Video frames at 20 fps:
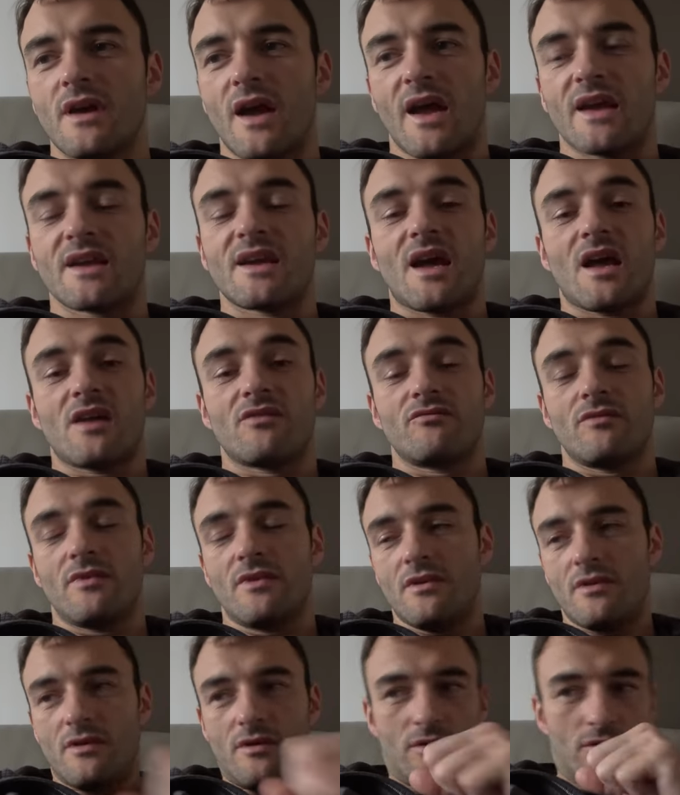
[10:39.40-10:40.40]
I can't
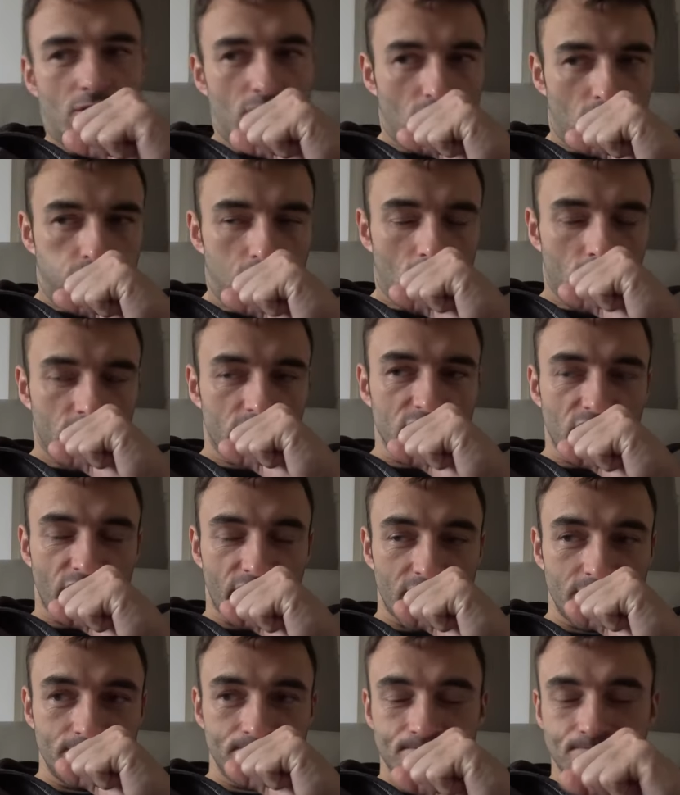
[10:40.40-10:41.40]

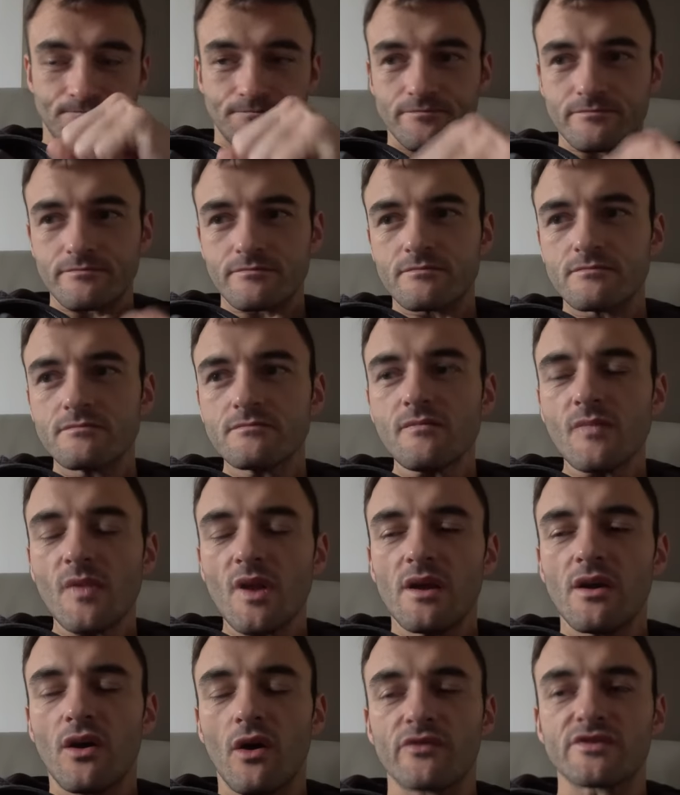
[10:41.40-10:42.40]
sorry,
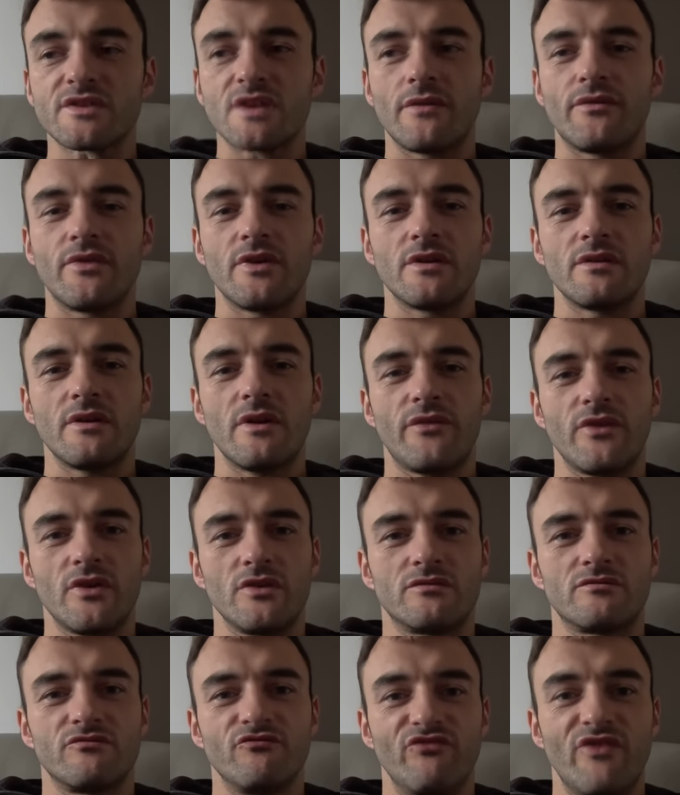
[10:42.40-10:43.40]
obviously if
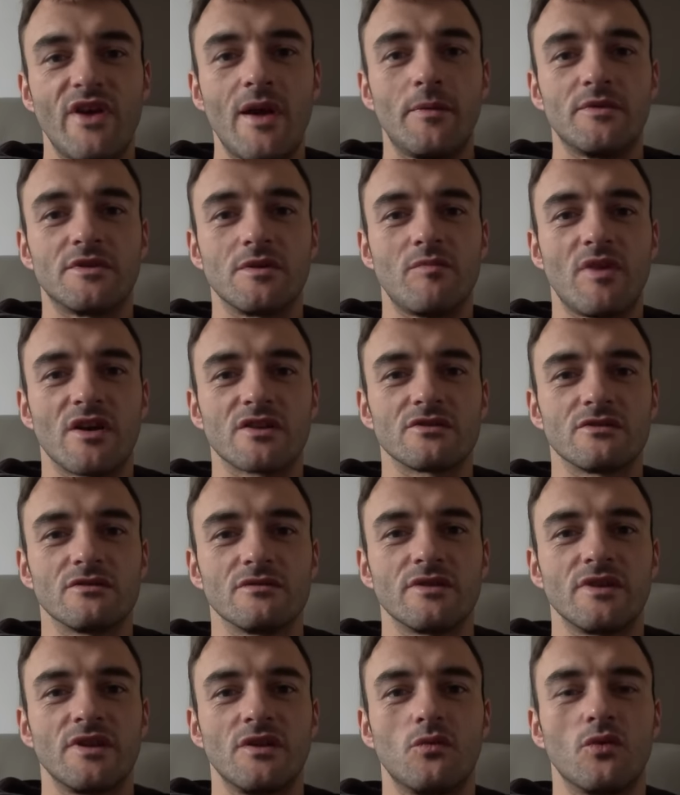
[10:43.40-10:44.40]
you ripped a
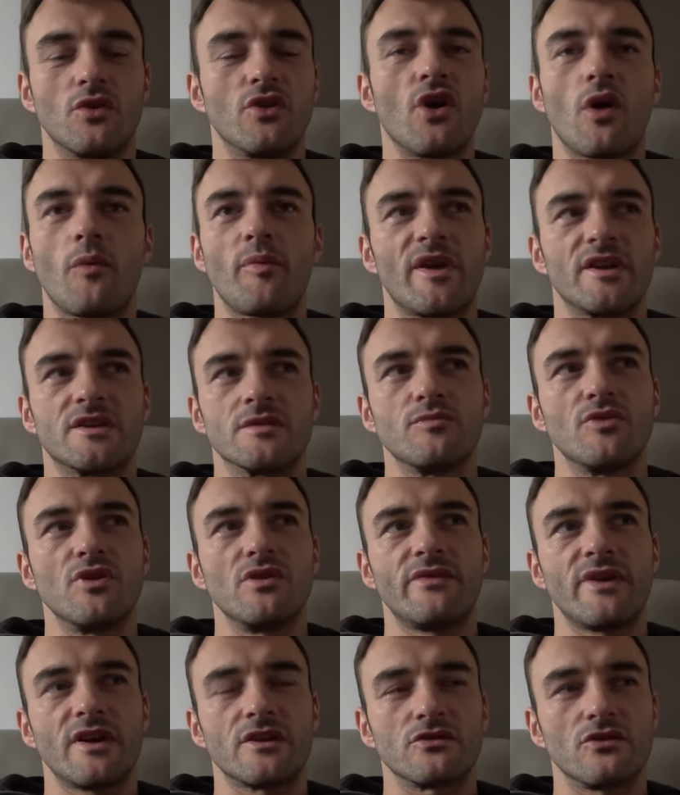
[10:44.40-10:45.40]
muscle, you would not be able to
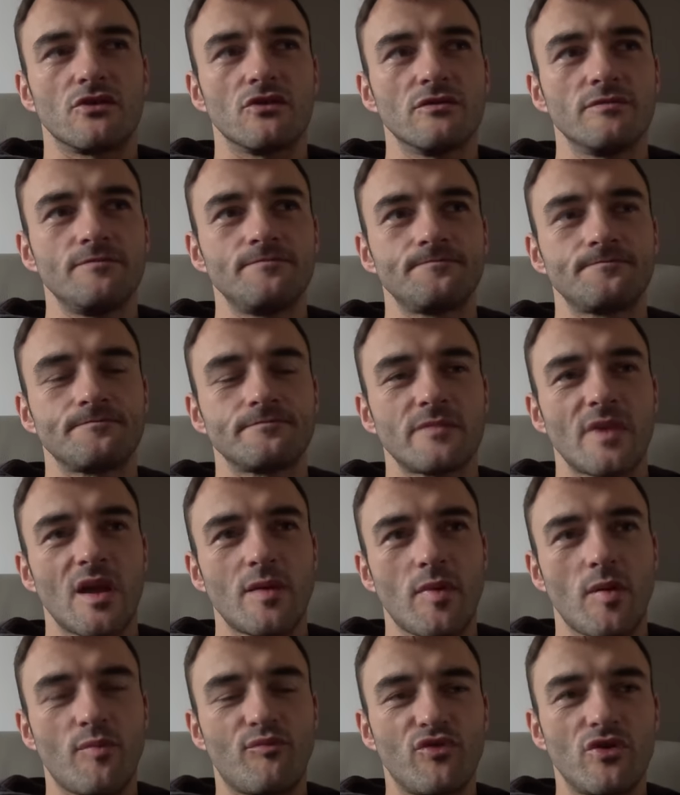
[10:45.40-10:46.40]
move it at all.
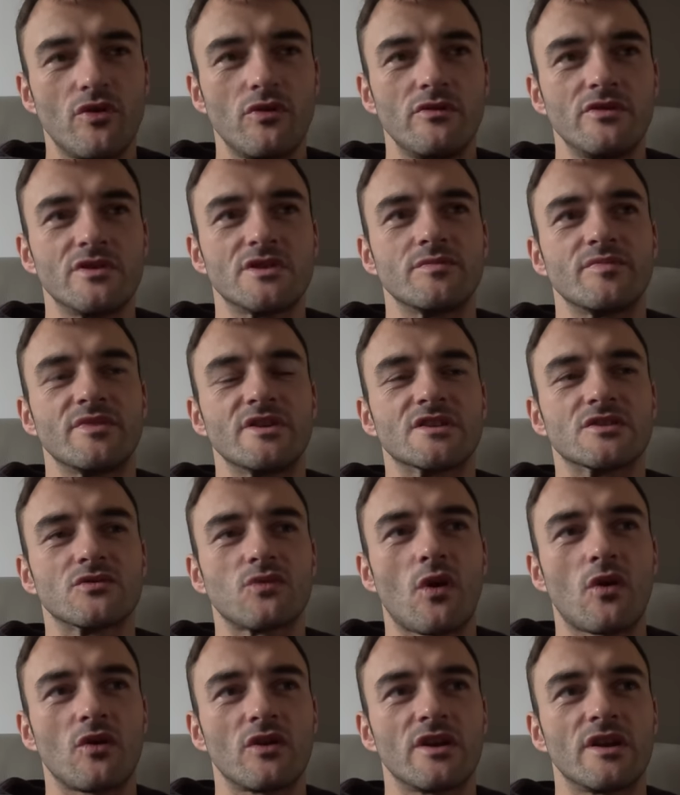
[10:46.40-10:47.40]
It'd be bruised, it'd be
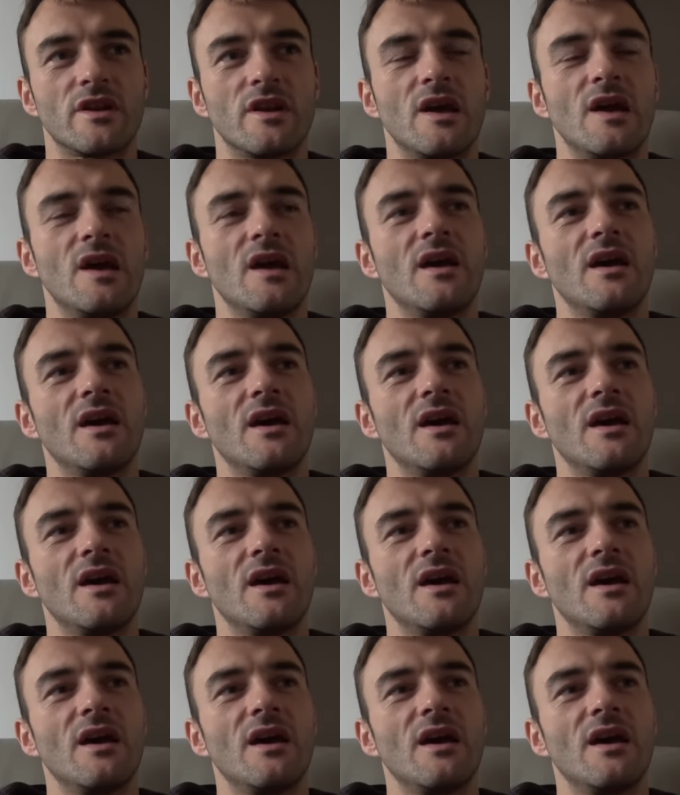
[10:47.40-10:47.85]
swollen.